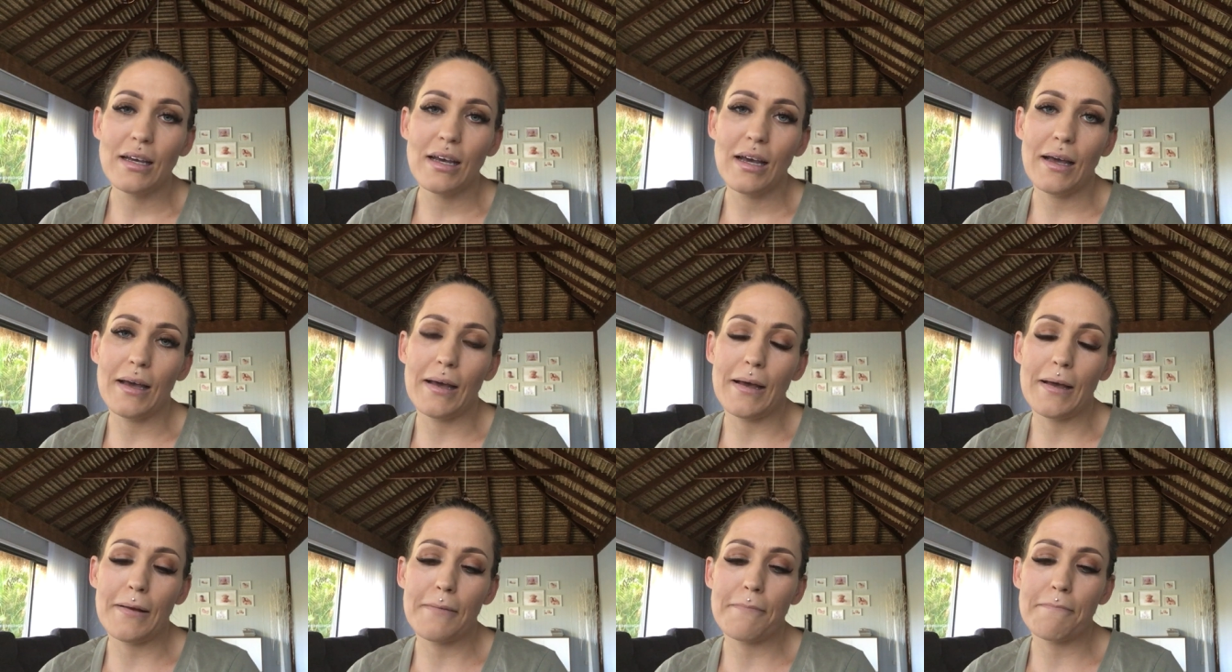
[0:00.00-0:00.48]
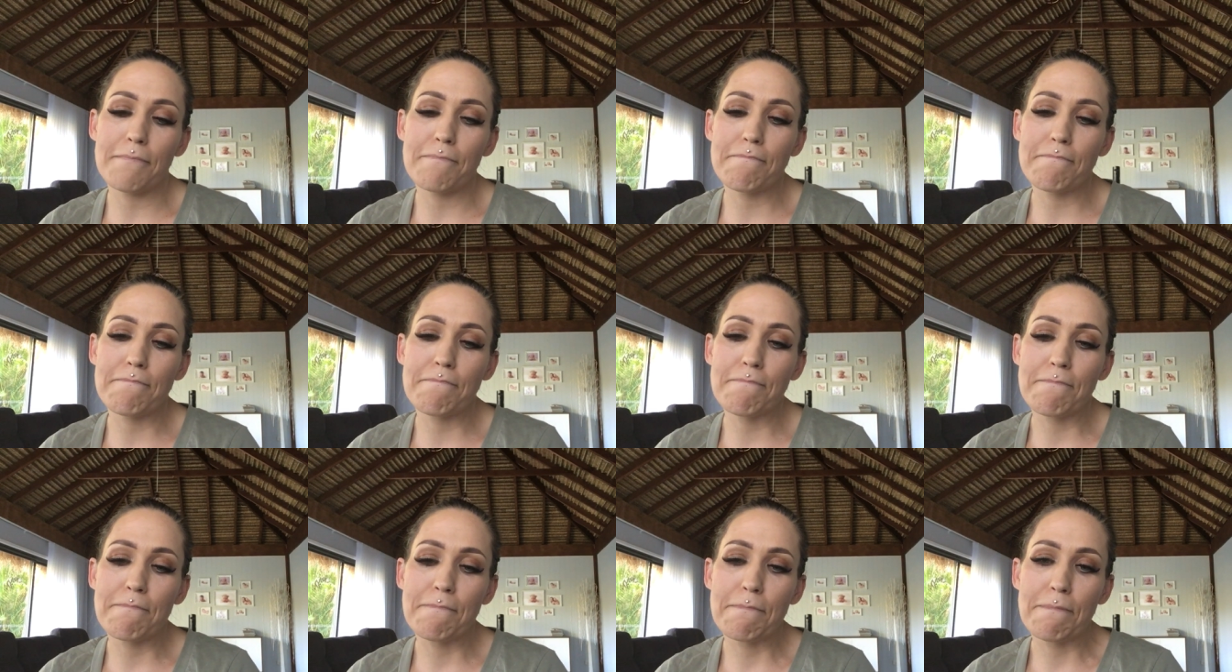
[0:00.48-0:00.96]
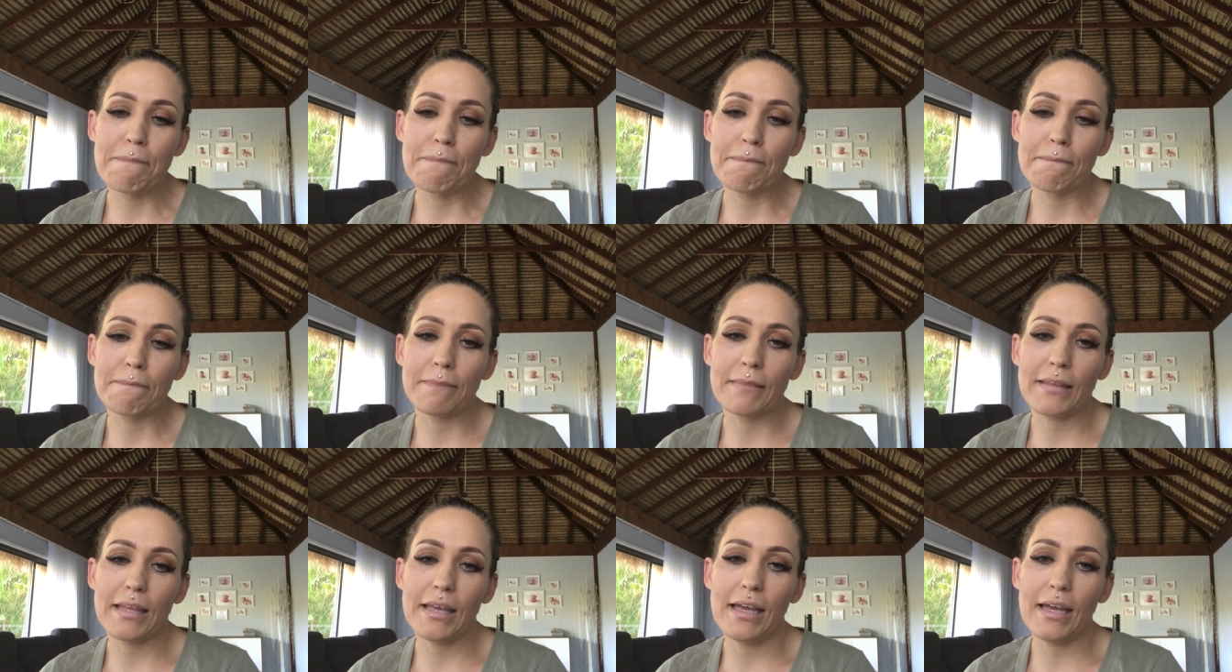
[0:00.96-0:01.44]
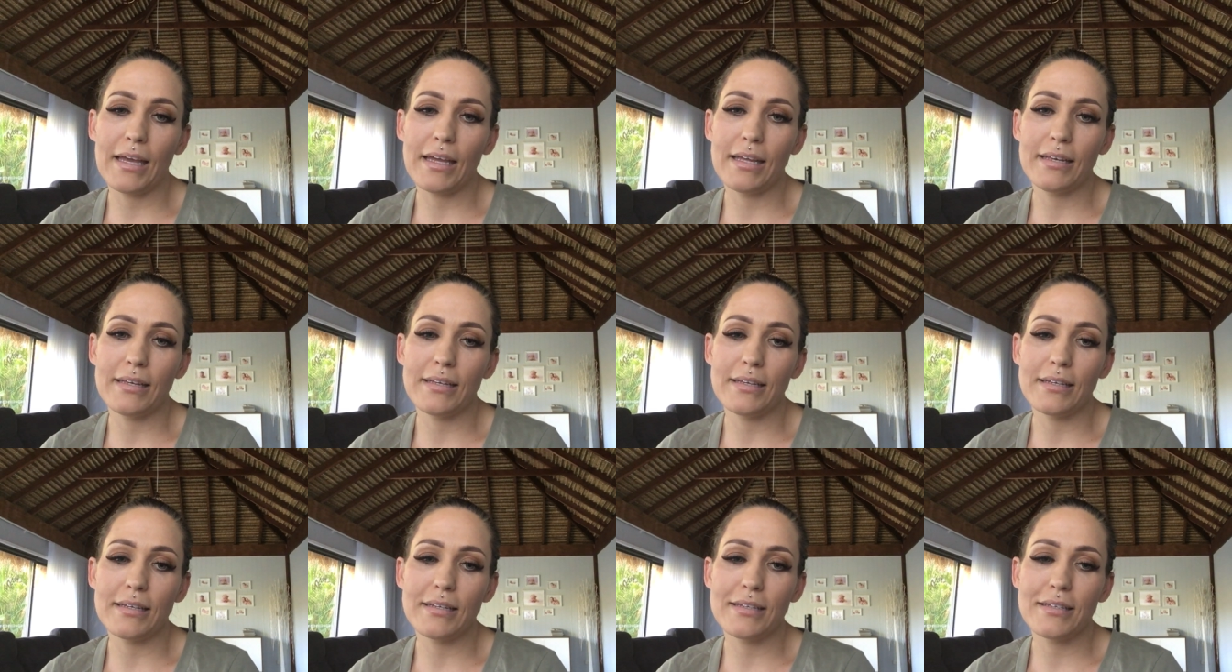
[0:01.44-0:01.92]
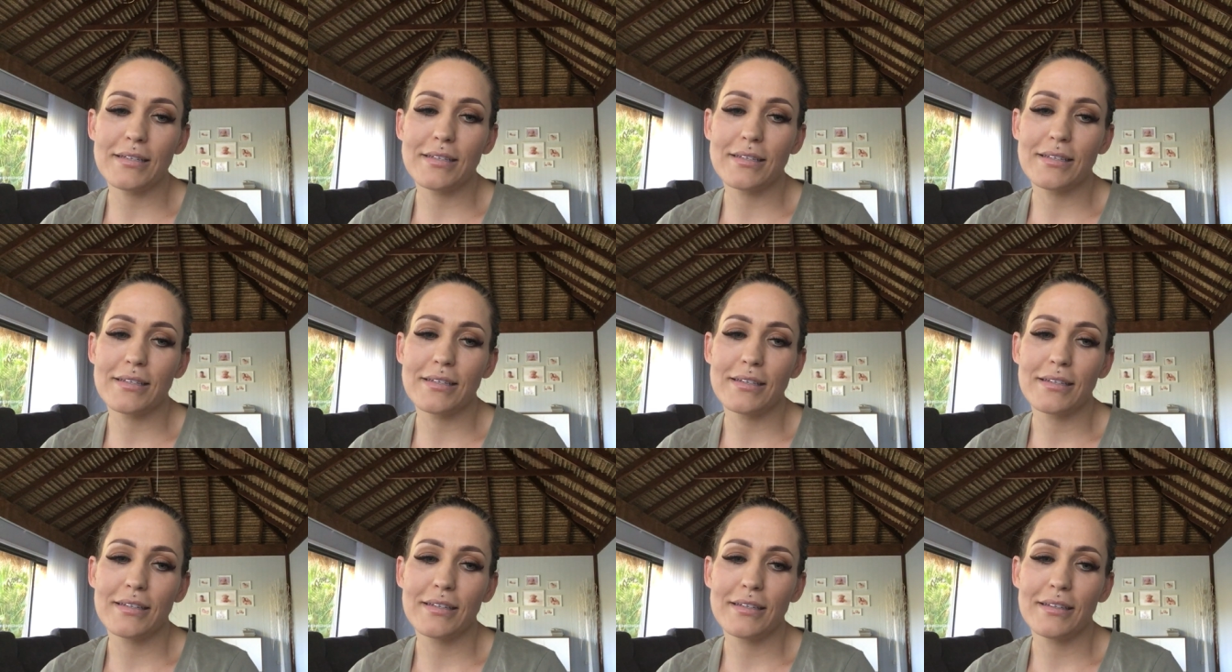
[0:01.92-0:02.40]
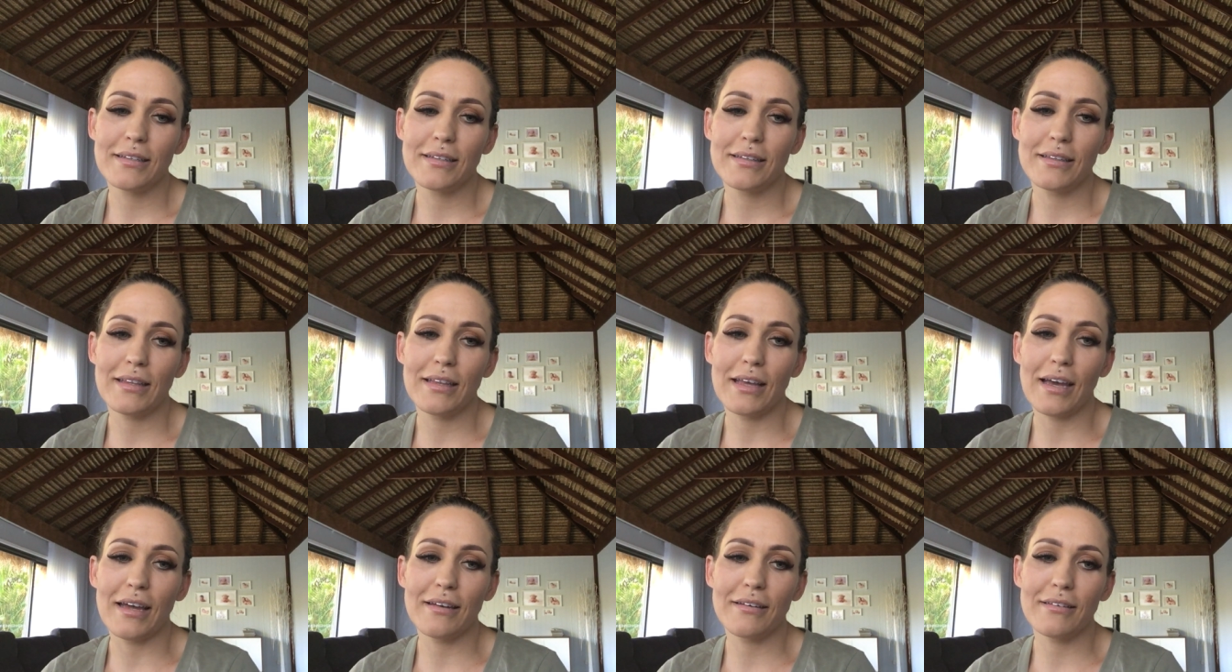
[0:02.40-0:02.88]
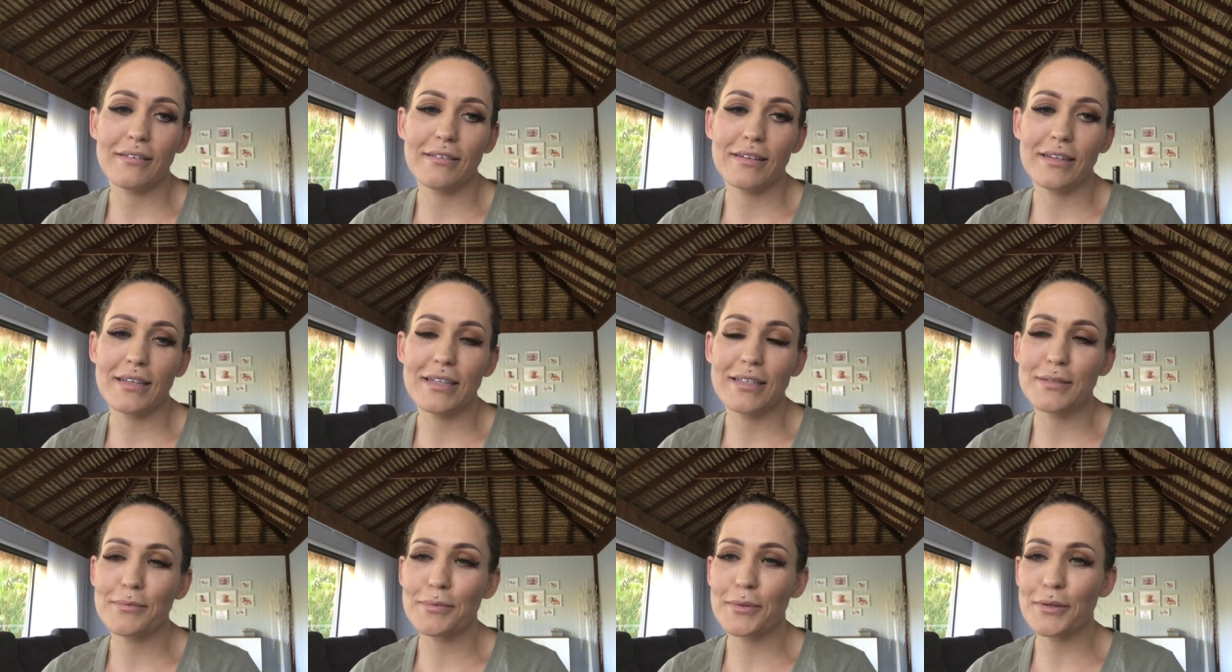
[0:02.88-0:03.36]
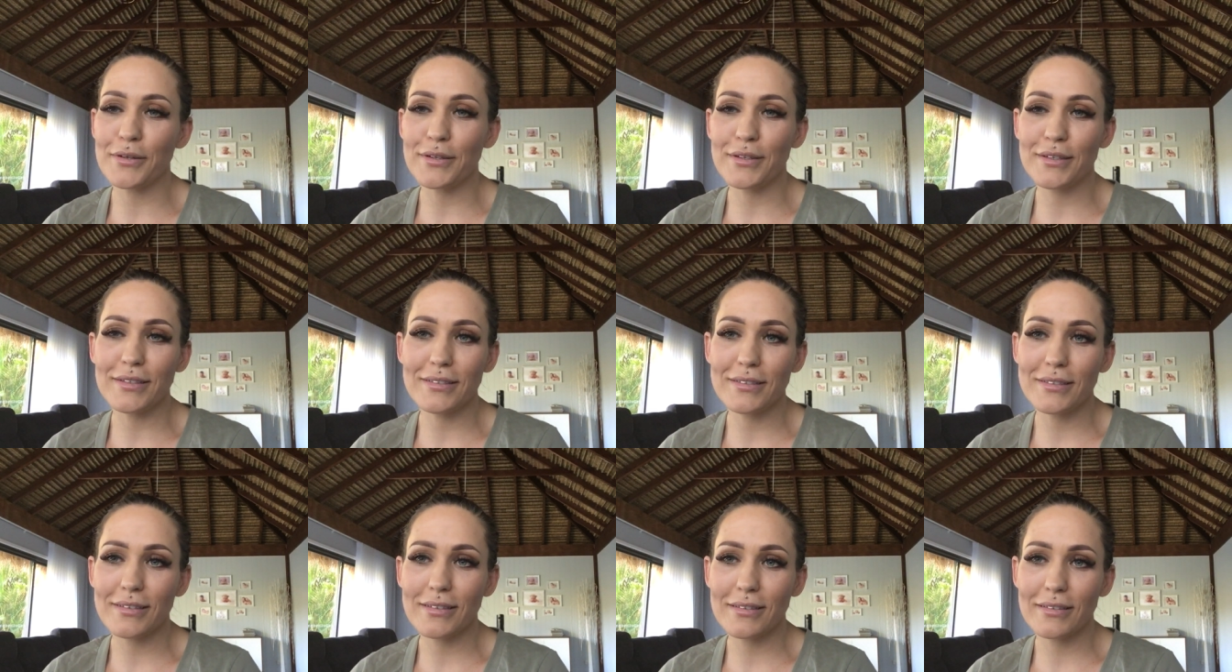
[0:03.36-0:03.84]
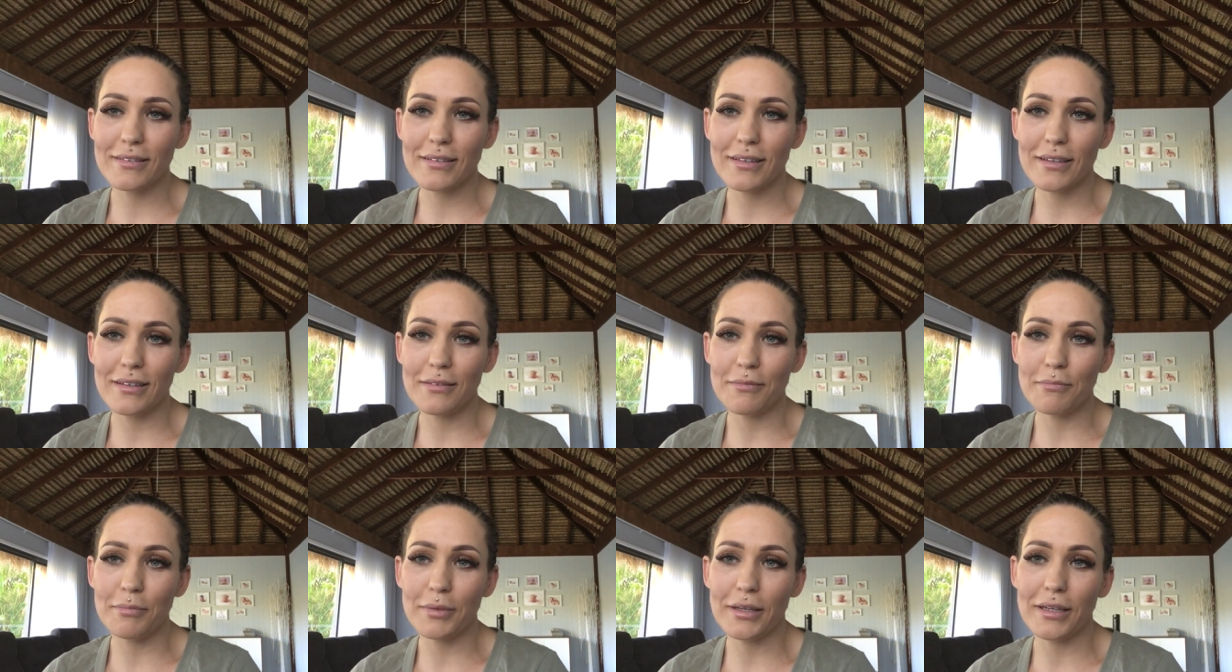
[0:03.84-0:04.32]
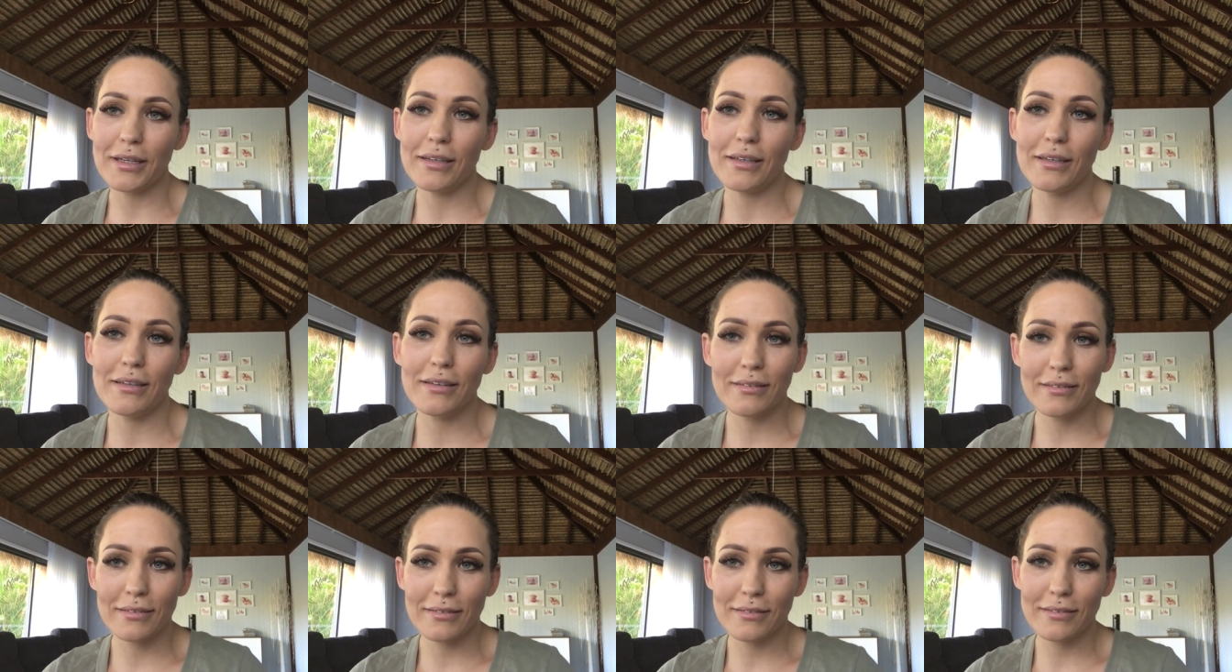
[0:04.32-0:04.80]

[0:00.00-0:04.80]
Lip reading: And that experience can be